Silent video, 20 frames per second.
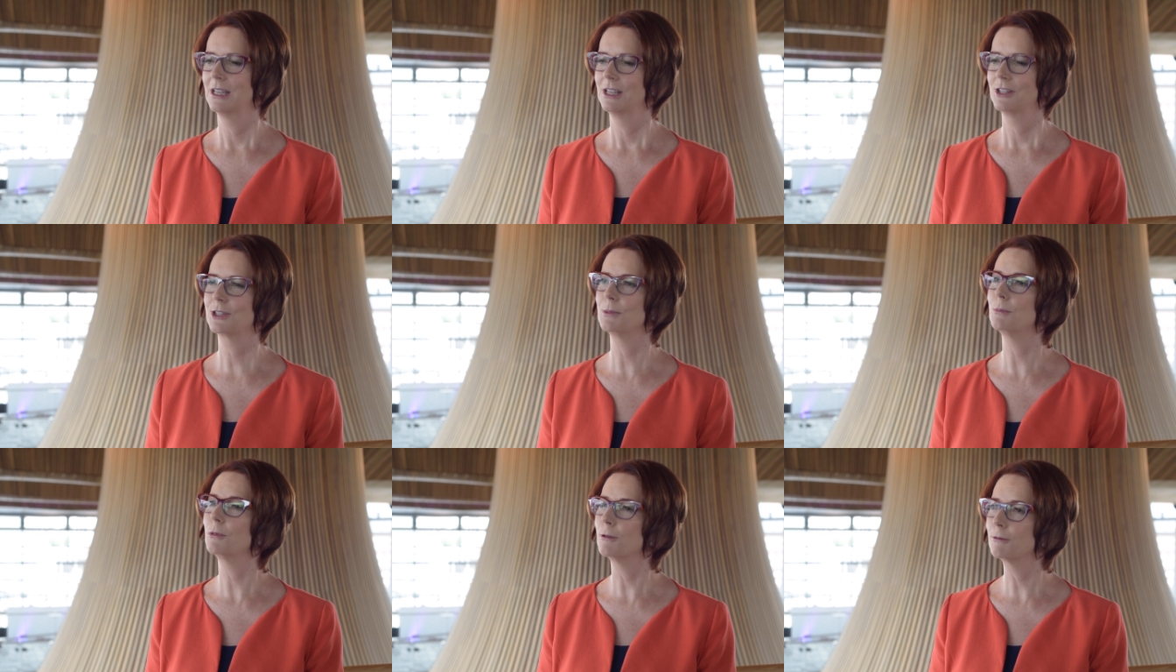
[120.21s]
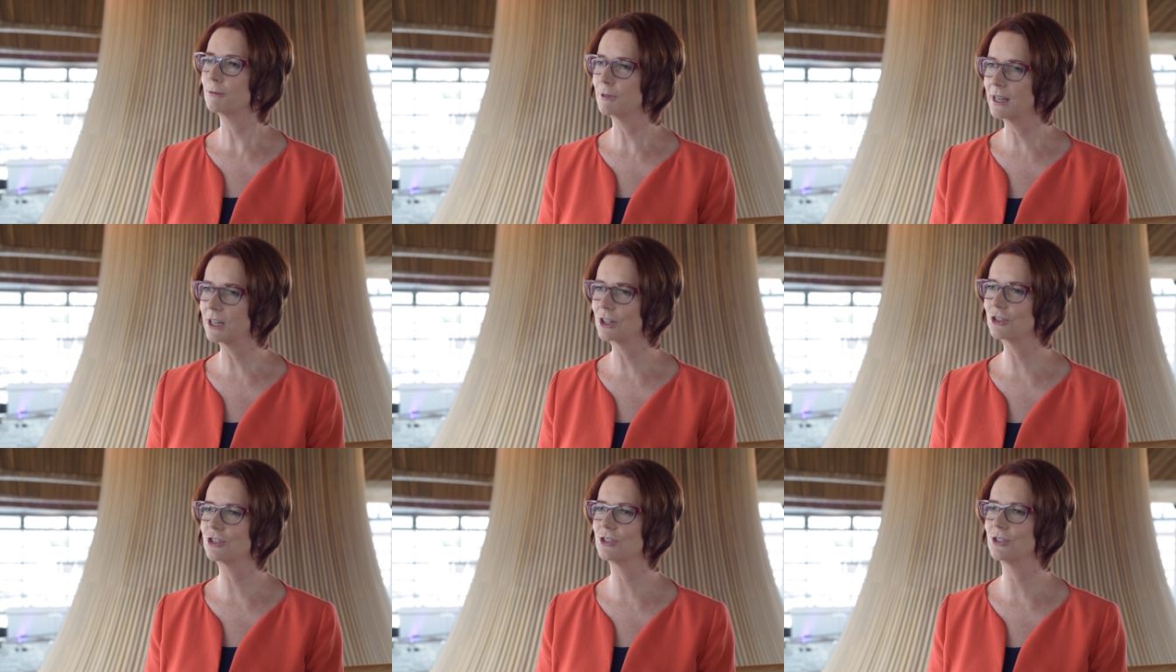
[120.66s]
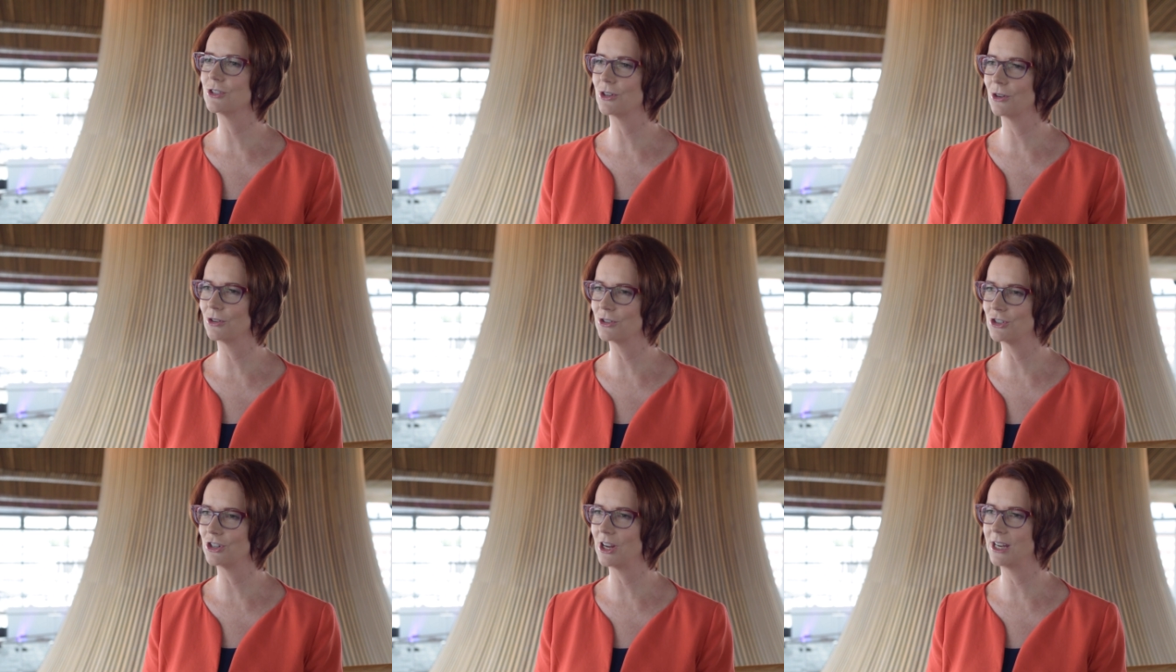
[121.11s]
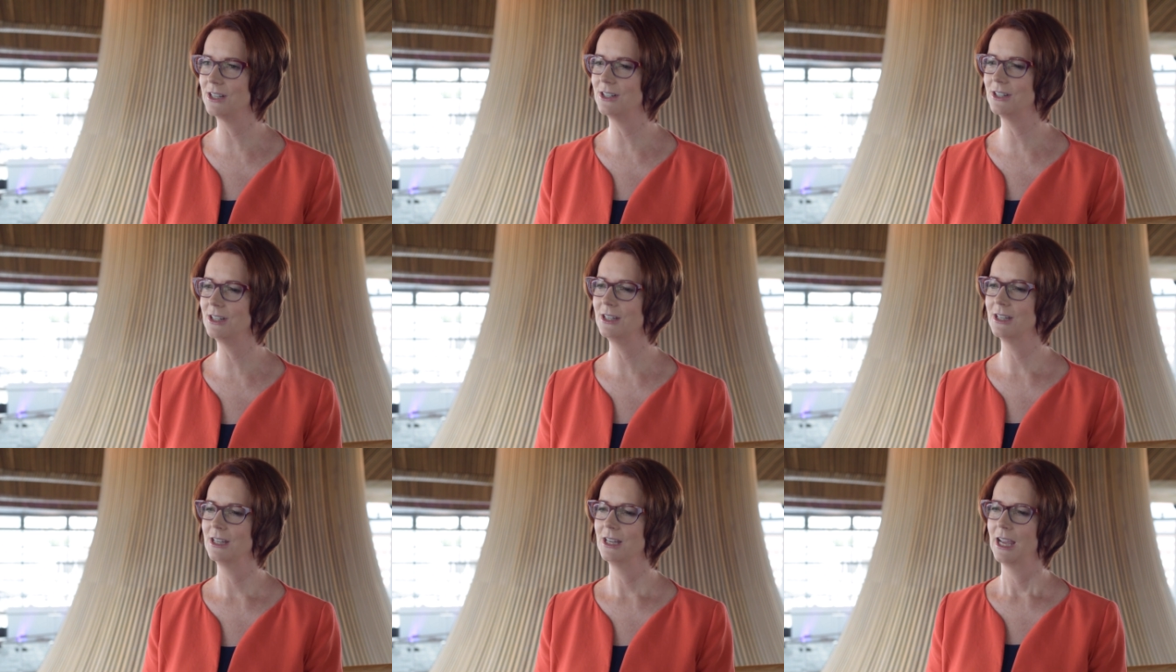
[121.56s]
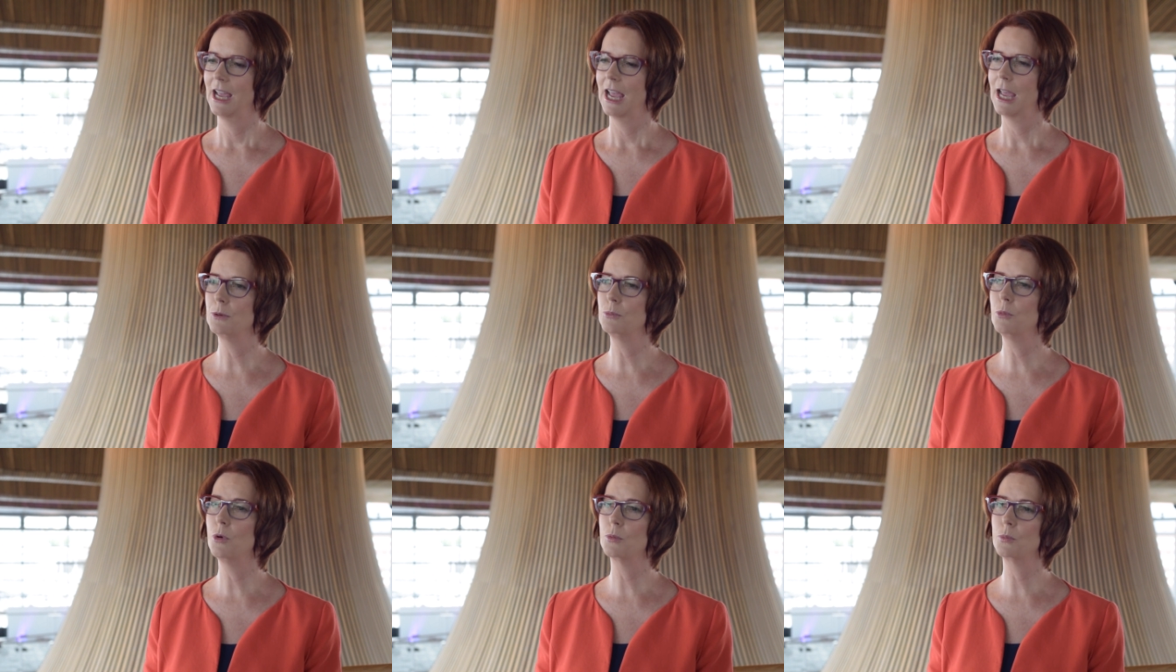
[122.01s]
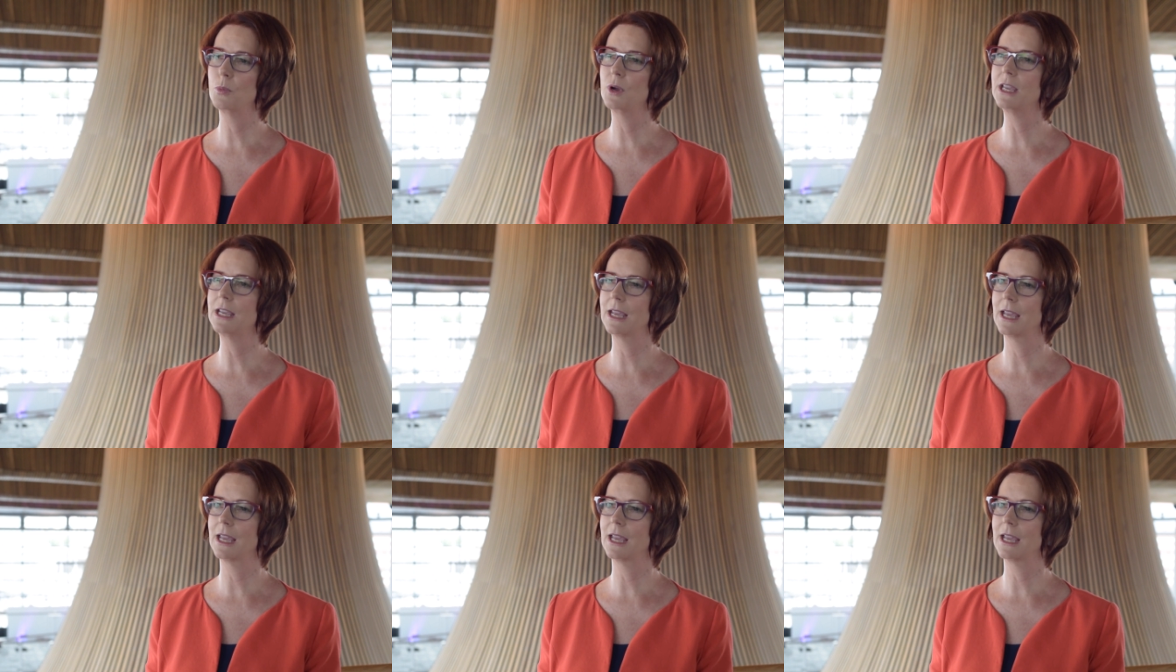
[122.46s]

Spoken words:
some reflections on gender, and what we